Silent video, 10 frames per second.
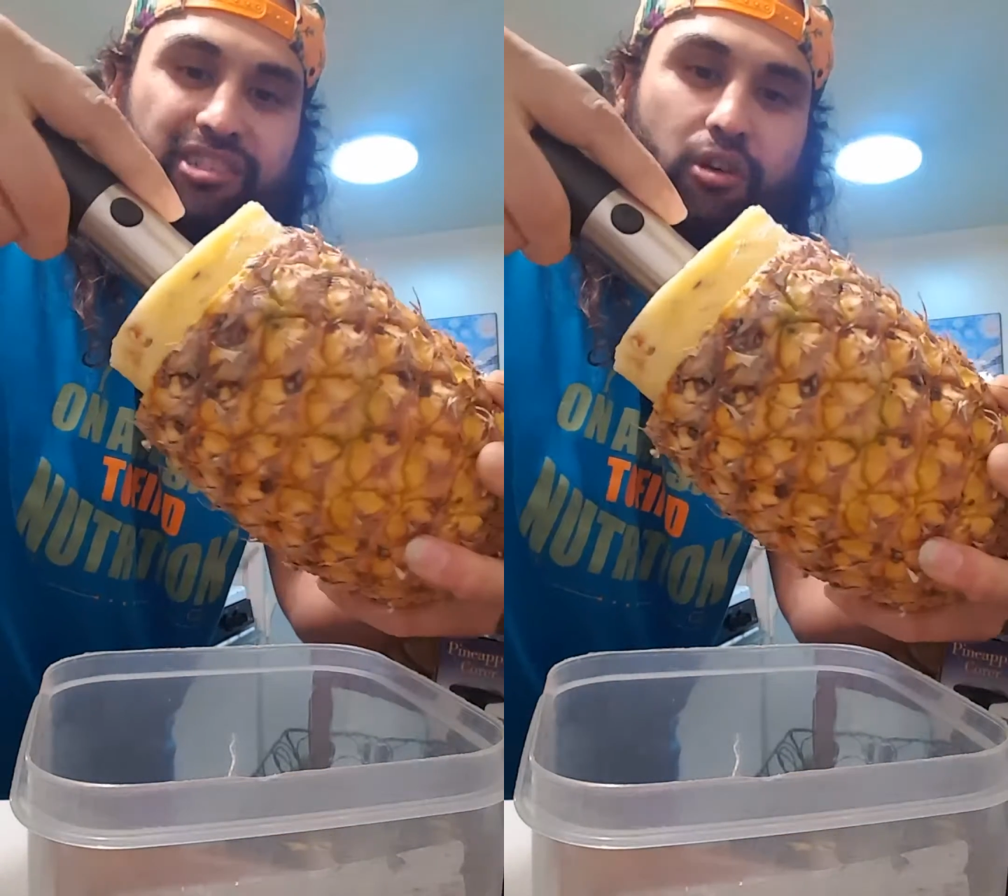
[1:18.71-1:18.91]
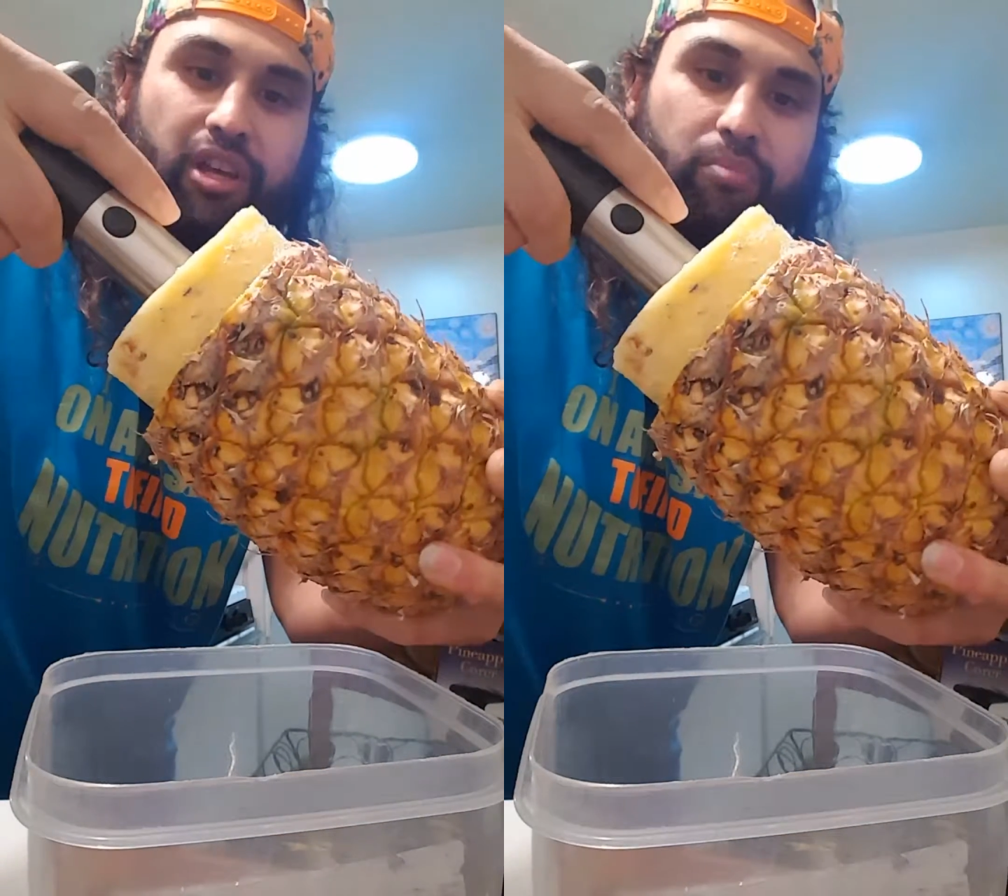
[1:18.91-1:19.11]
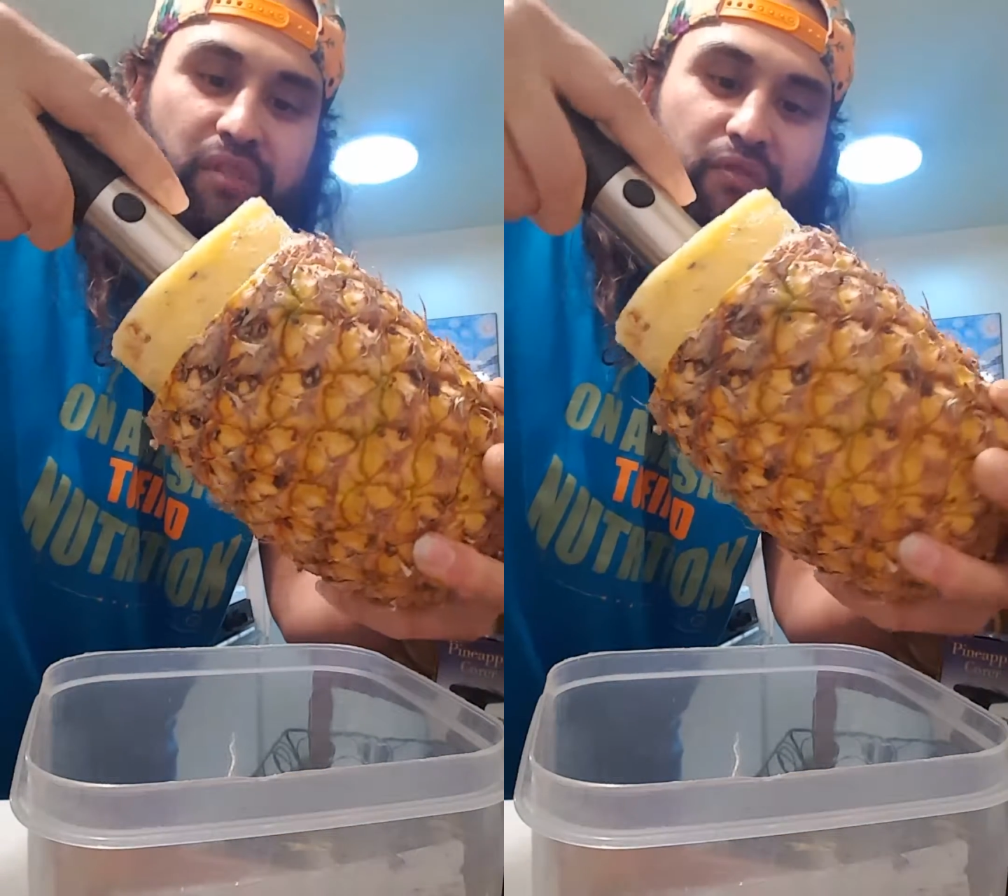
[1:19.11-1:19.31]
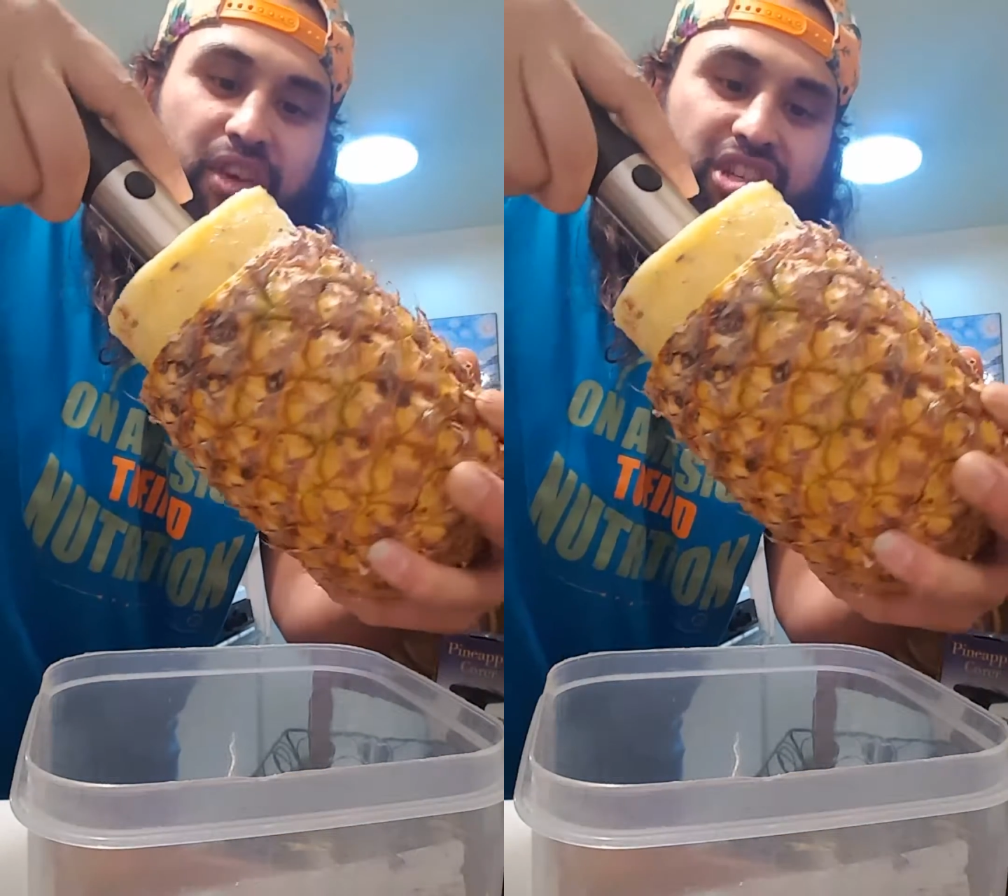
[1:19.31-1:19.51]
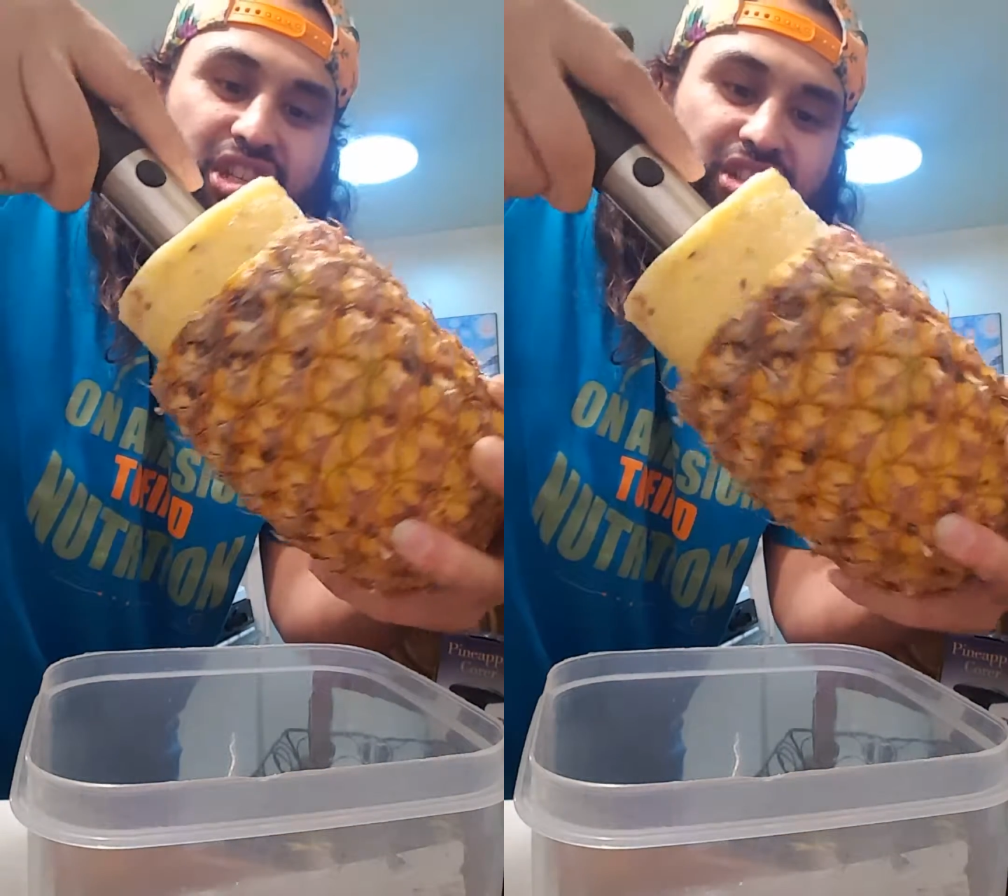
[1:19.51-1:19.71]
so it could be
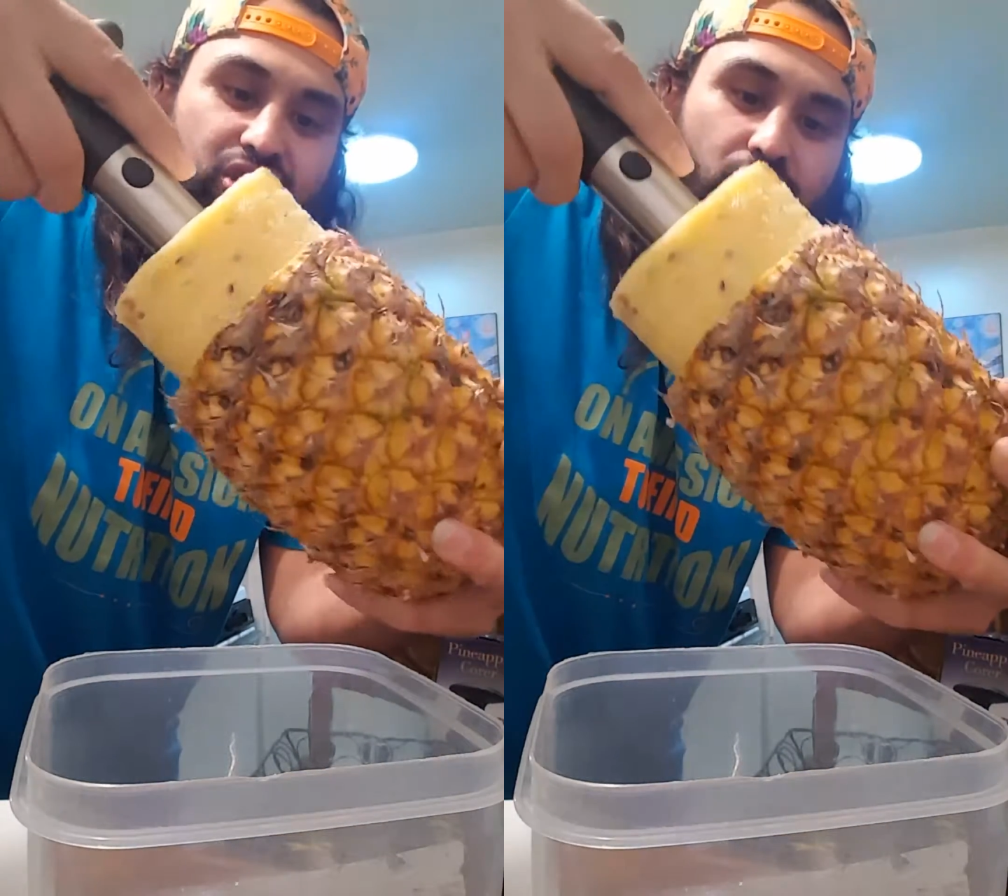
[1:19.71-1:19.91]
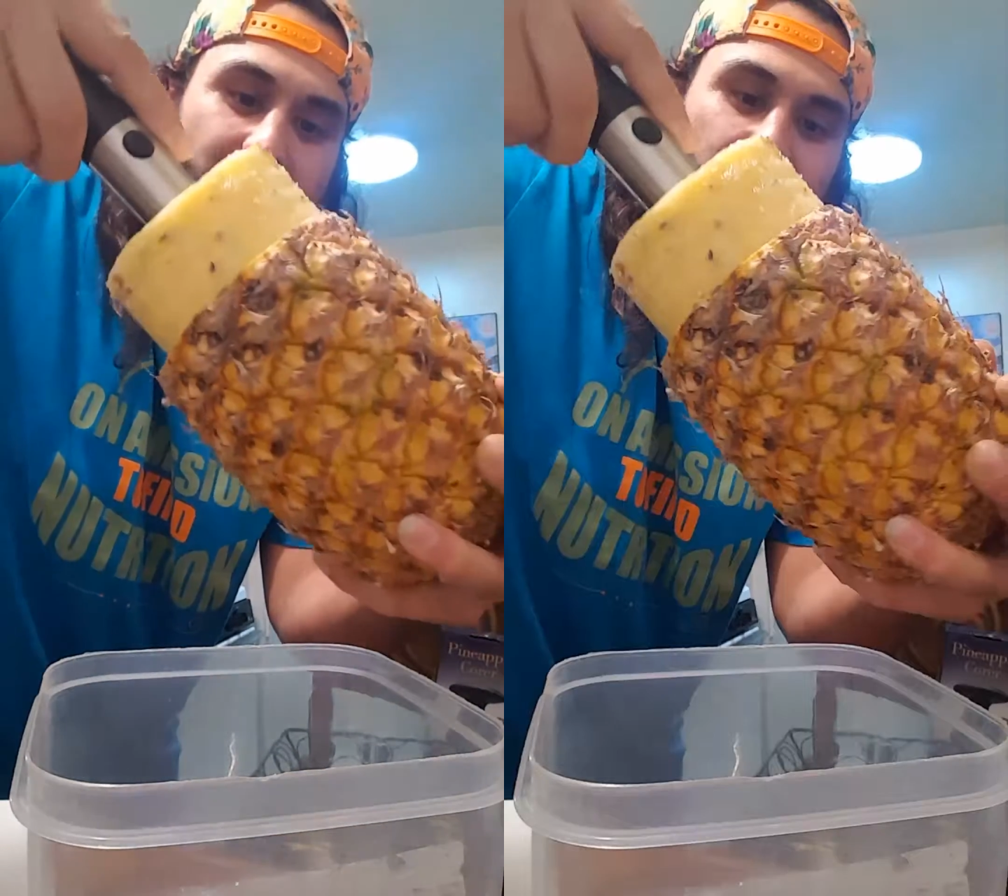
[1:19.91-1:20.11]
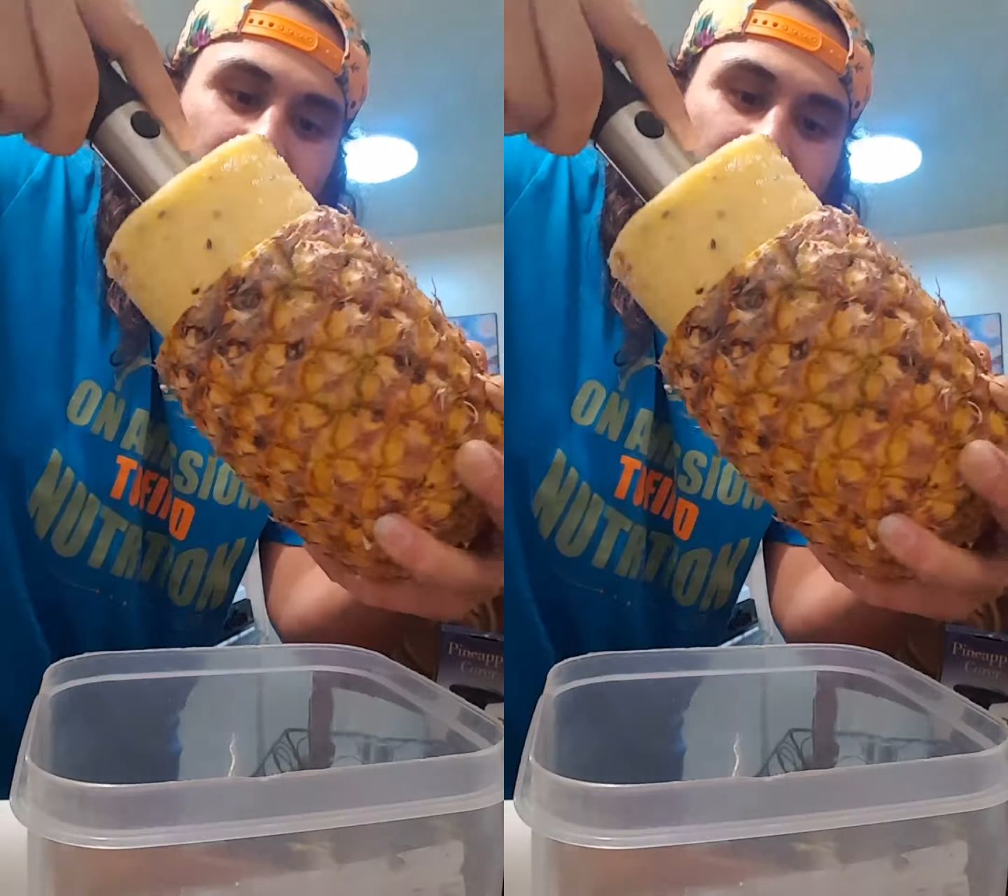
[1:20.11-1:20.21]
vicious too. Now